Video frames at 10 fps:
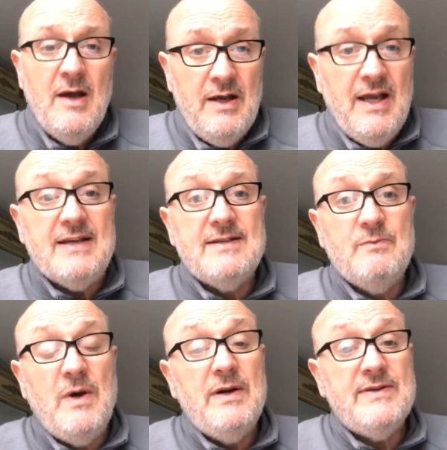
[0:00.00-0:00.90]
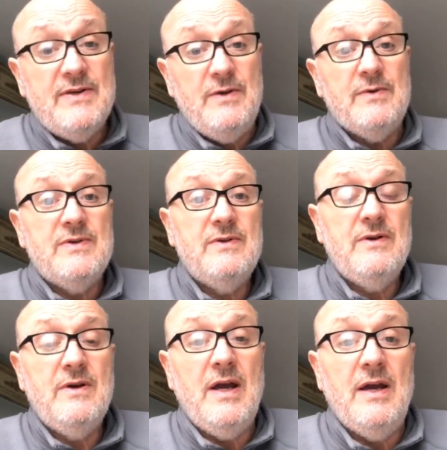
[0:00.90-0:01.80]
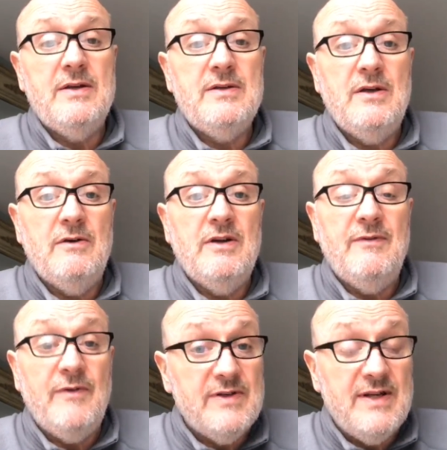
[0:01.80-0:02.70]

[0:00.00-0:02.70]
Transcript: yes, wear a suit to your interviews,